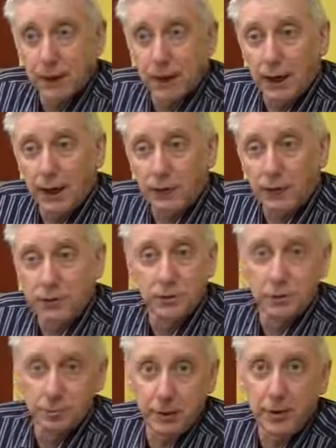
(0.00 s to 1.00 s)
and
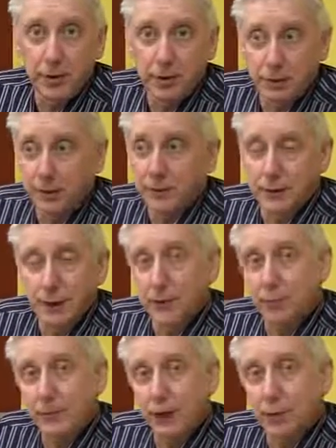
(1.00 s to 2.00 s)
numerically at the
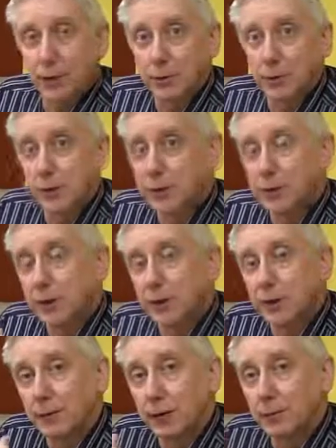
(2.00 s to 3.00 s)
end of that process
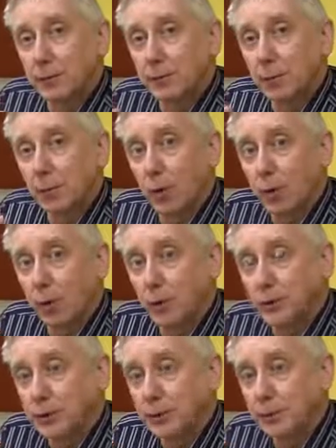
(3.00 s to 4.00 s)
there will be one
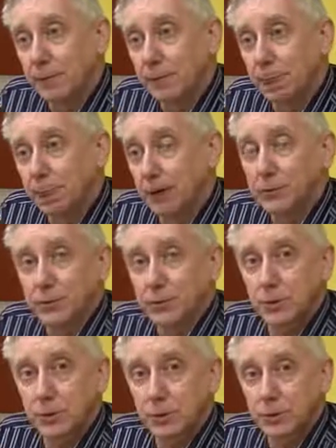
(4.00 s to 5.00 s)
option that
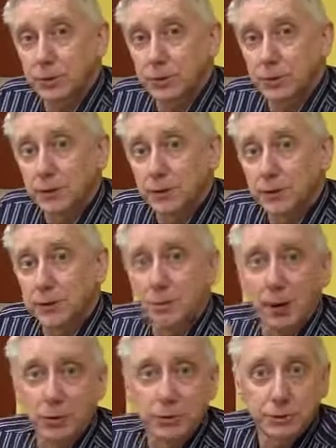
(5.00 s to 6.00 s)
scores the
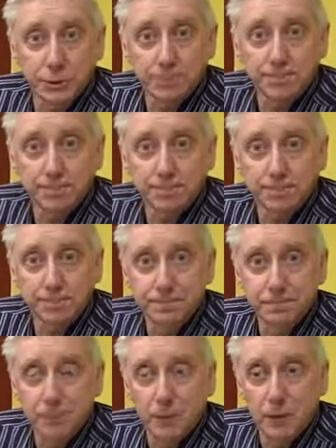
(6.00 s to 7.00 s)
most.
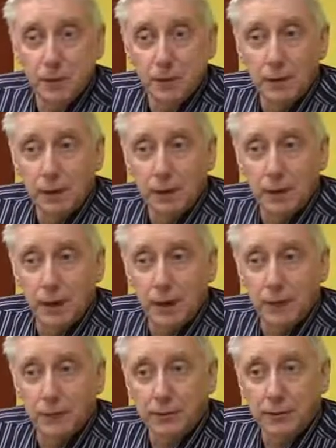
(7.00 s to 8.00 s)

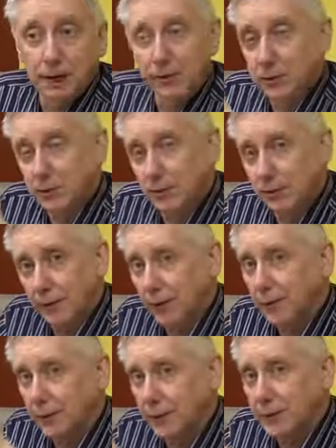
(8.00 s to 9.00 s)
And having done
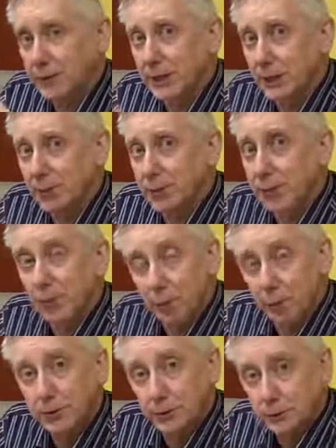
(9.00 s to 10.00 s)
that, although it sounds like
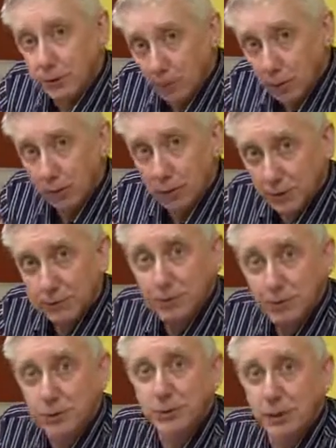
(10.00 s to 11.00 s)
quite a soulless
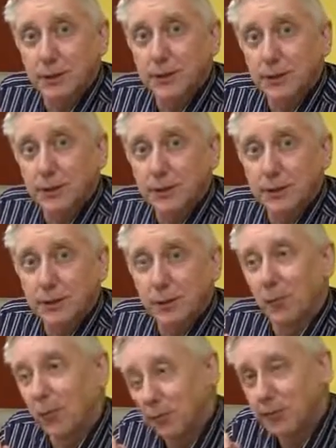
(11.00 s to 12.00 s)
process,
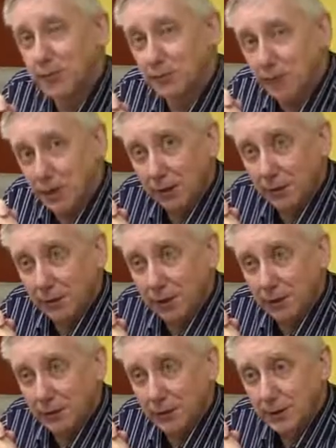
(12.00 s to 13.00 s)
once you've done
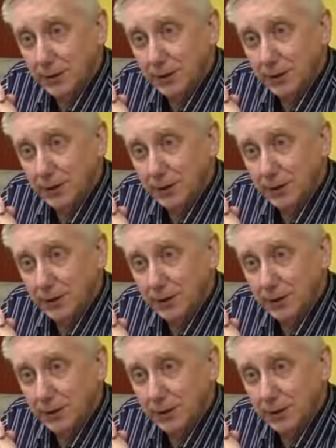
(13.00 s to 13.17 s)
that,